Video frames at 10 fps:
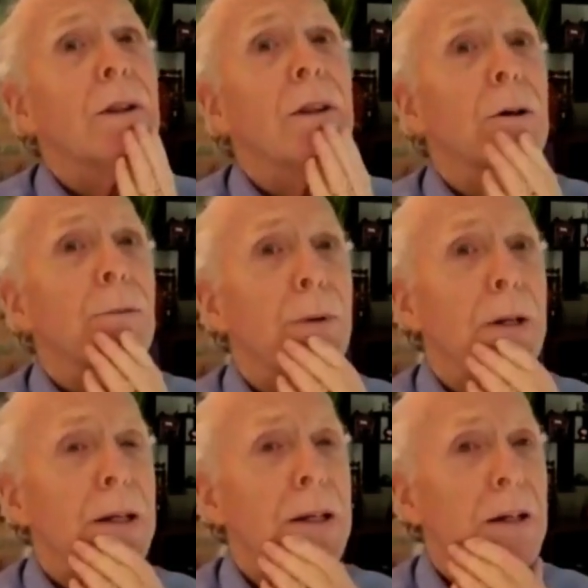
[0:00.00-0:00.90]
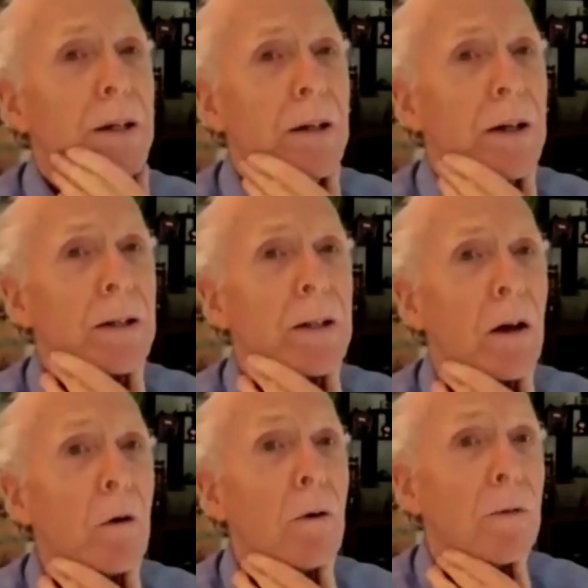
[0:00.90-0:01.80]
could there be
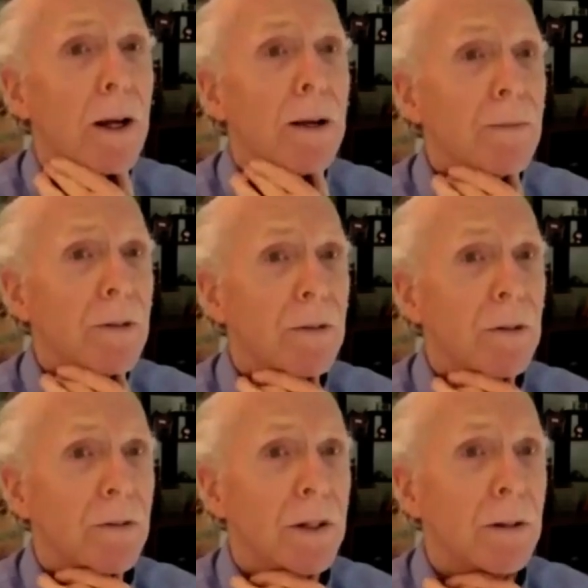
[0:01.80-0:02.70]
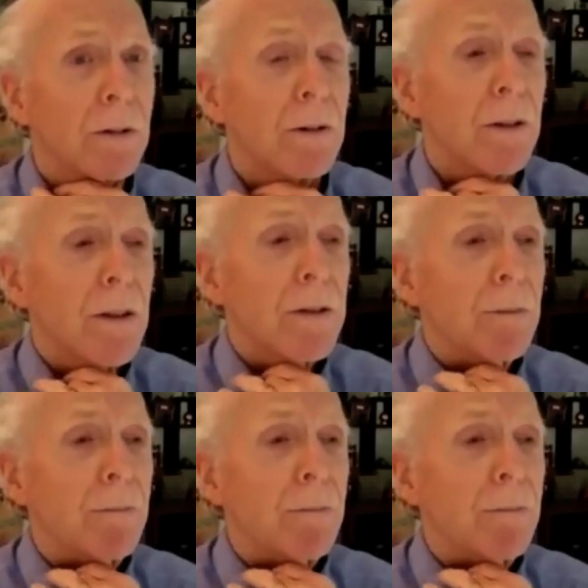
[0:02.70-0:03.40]
an overemphasis here,